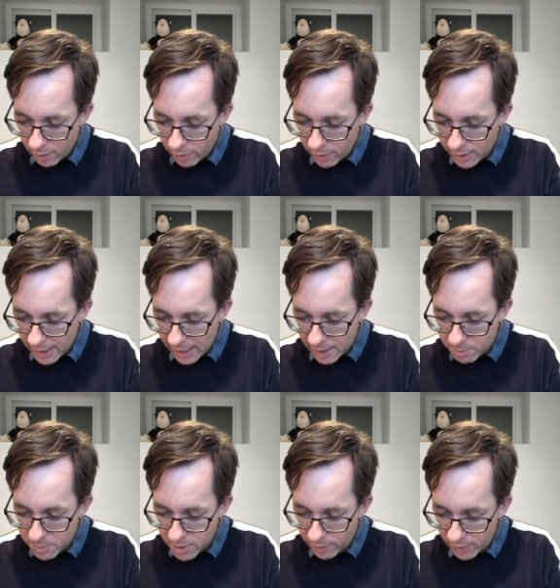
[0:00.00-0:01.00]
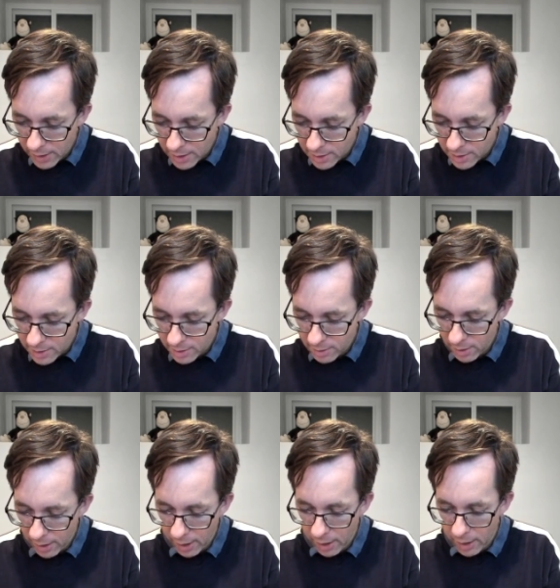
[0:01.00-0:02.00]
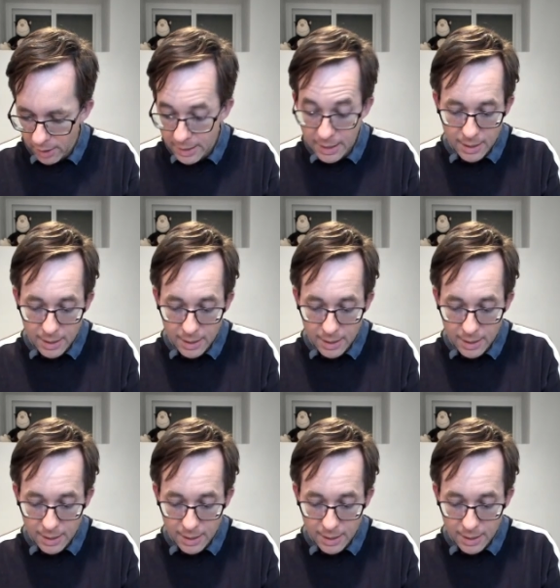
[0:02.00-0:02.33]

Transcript: the names of these D